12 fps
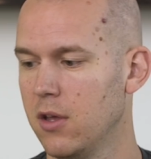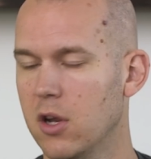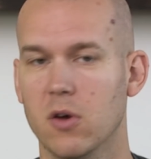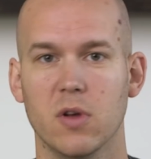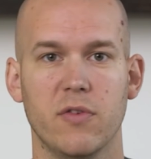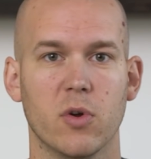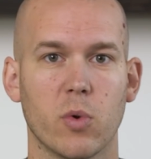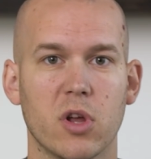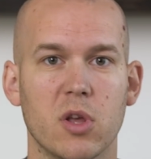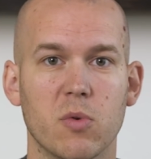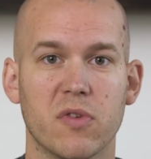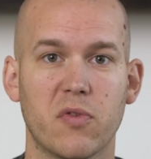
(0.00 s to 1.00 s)
you know, if you're
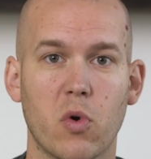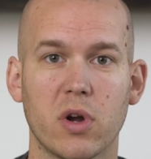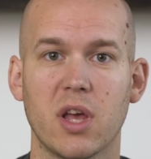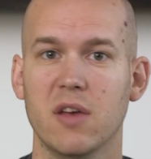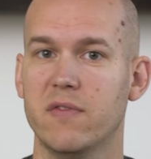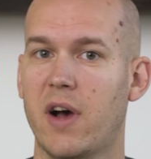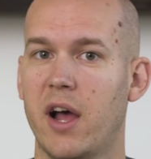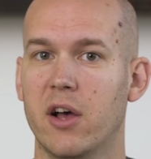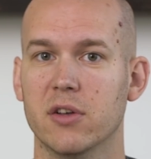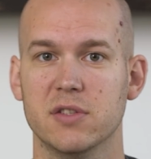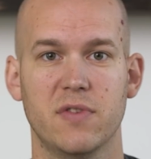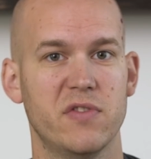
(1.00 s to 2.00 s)
working with 4K
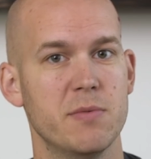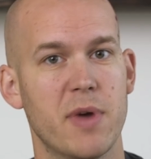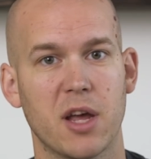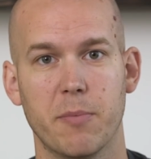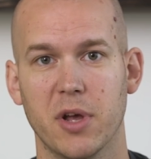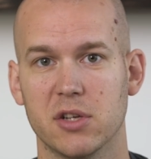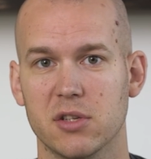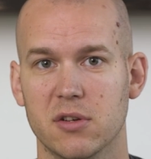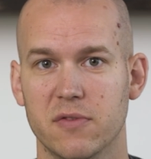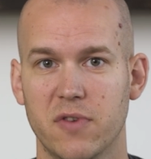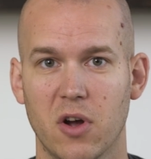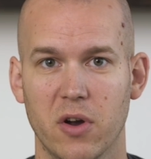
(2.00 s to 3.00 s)
files, 50
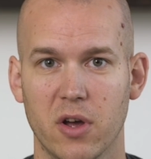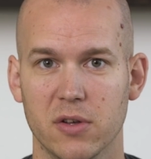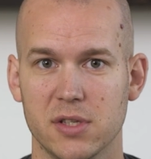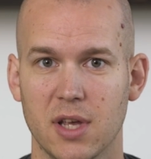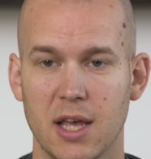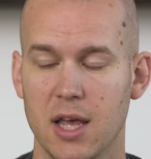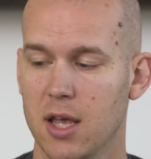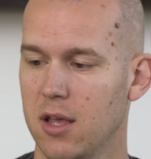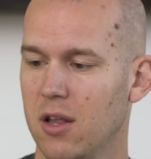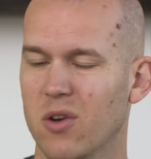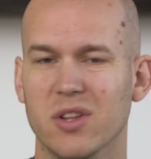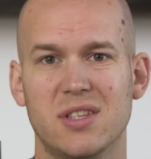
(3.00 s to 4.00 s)
megapixel photos,
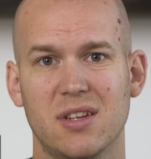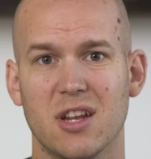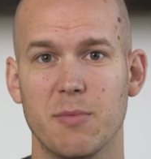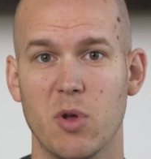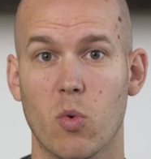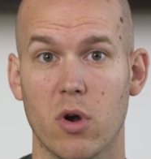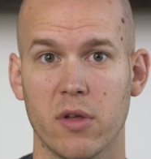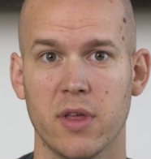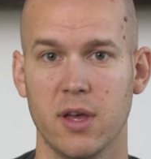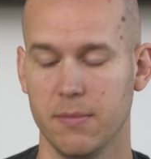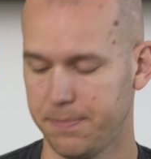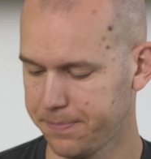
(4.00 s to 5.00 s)
you know, it's gonna be worth
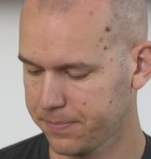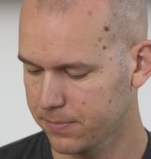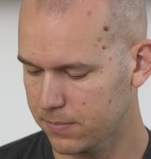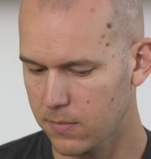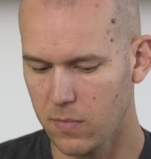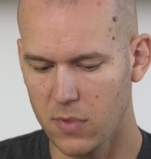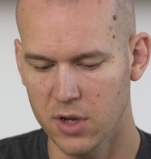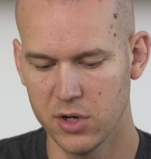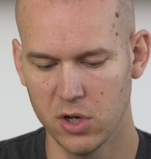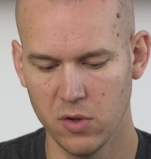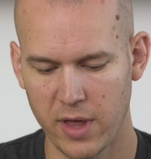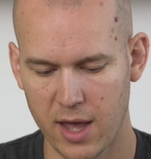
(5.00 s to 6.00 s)
it
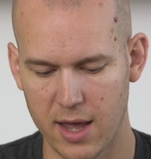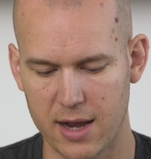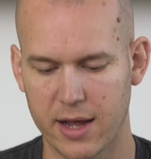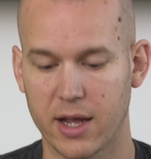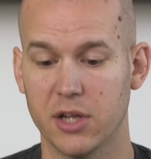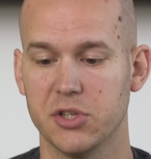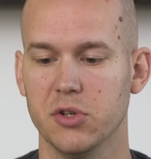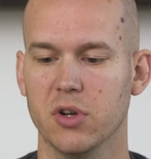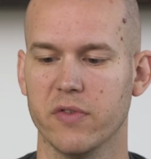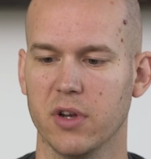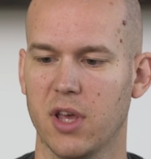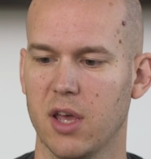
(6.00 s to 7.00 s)
to do that. And I got 2
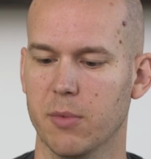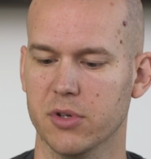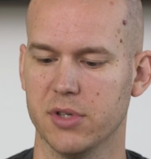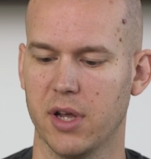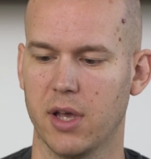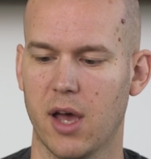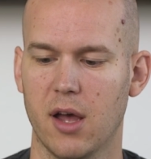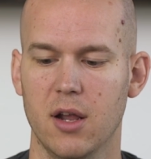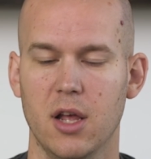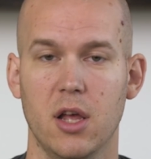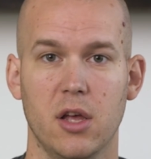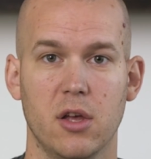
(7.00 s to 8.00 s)
different cables. I got
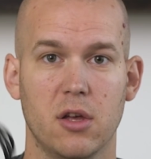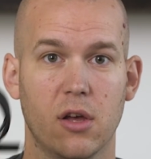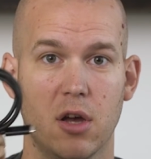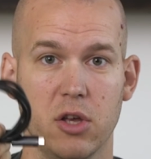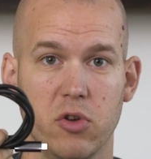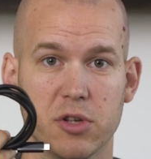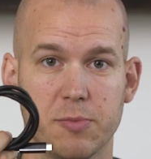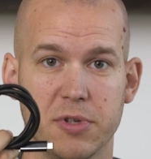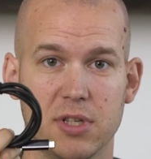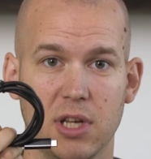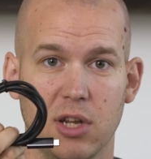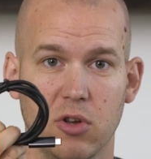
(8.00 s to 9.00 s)
a
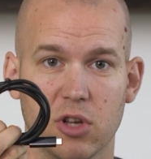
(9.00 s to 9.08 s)
USB-C to